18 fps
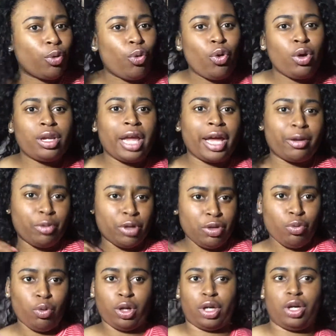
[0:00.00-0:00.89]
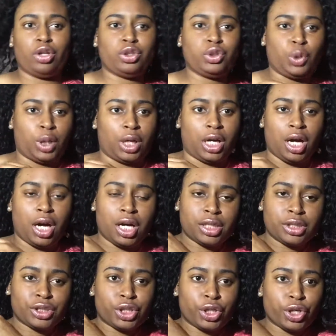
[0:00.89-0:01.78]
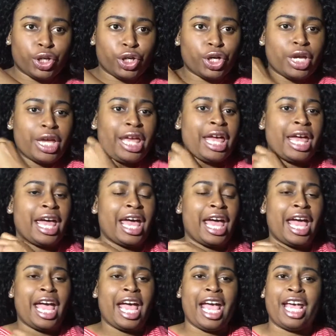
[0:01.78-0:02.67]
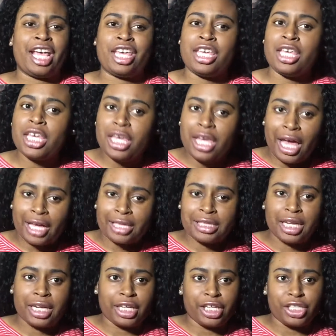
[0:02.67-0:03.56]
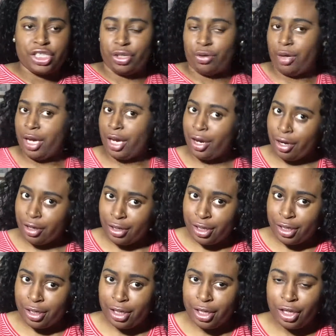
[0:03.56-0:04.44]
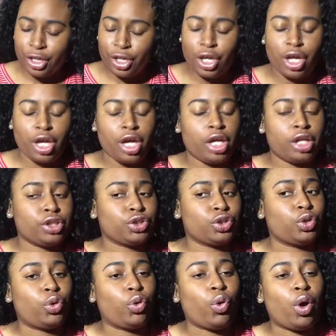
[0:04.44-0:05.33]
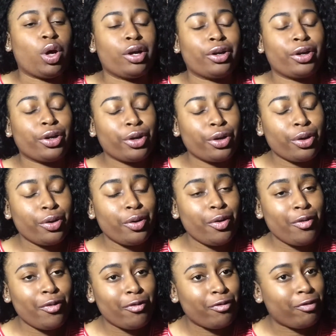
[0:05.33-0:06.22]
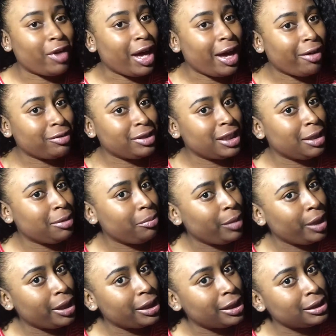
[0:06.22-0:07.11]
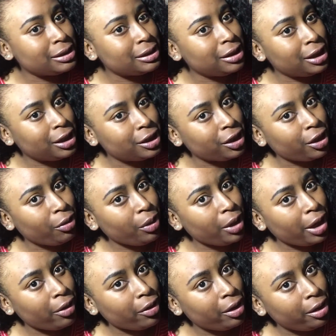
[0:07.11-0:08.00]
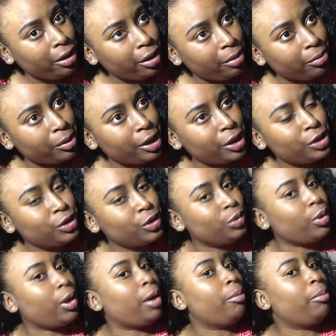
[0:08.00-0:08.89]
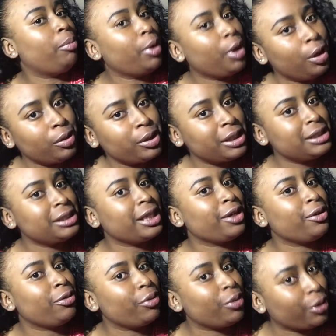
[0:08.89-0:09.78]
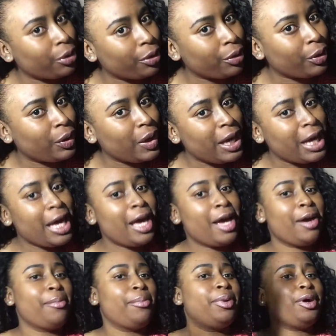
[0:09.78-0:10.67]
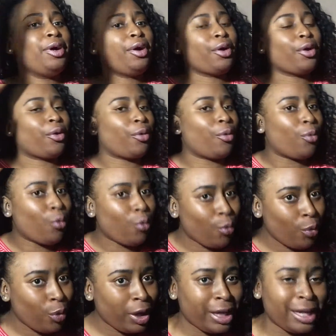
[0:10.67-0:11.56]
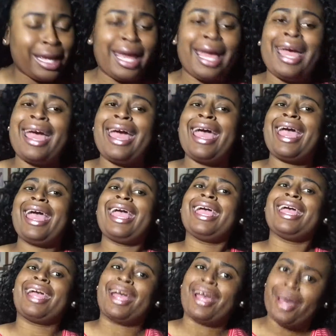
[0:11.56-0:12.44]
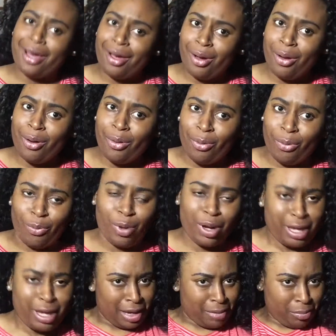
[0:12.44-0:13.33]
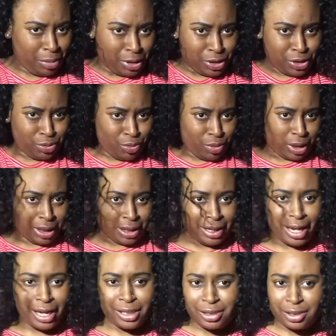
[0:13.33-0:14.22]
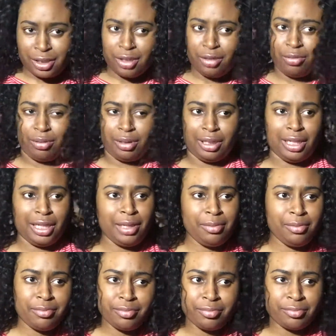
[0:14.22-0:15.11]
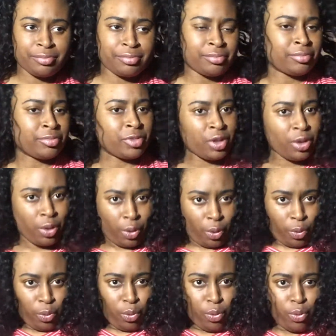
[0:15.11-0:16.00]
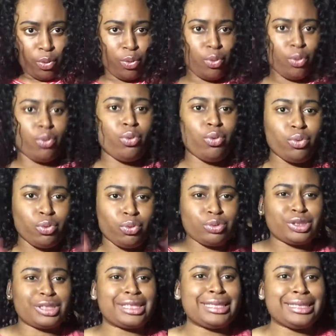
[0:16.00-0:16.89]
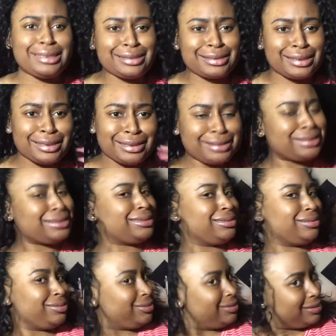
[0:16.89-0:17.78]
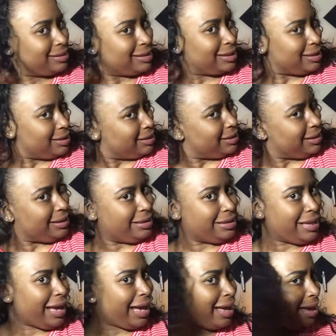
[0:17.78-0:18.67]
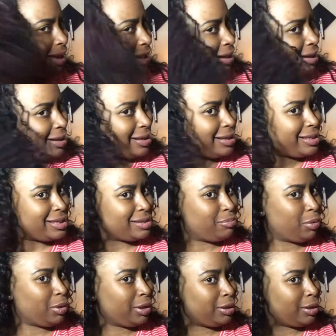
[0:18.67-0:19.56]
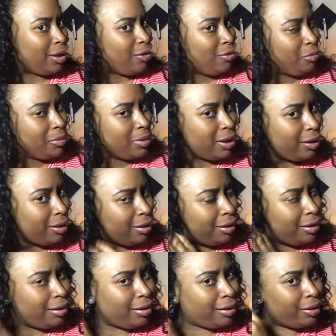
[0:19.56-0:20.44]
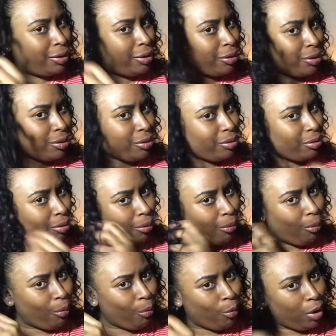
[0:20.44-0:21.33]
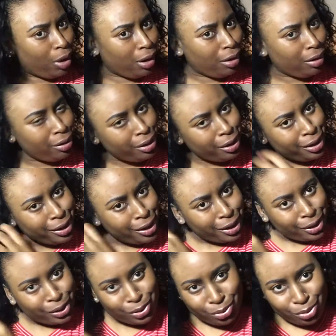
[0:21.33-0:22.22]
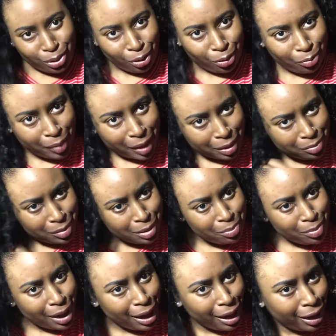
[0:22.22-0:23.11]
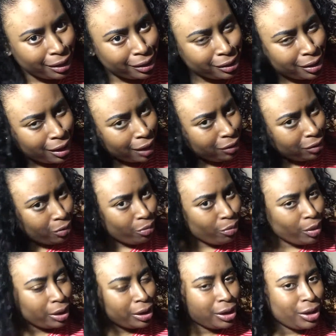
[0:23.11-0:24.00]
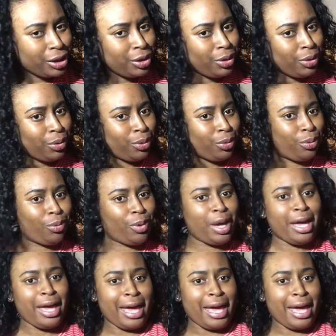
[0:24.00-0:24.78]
Or like when you want to go to a concert and you ain't had time to get your hair done. So girl, five, ten minutes, slick your hair up, get you a ponytail, girl. Put her on and go. But you want a nice, cute lip? Ooh, Jesus. Yes, Paloma, girl. You gonna make me buy another one of you.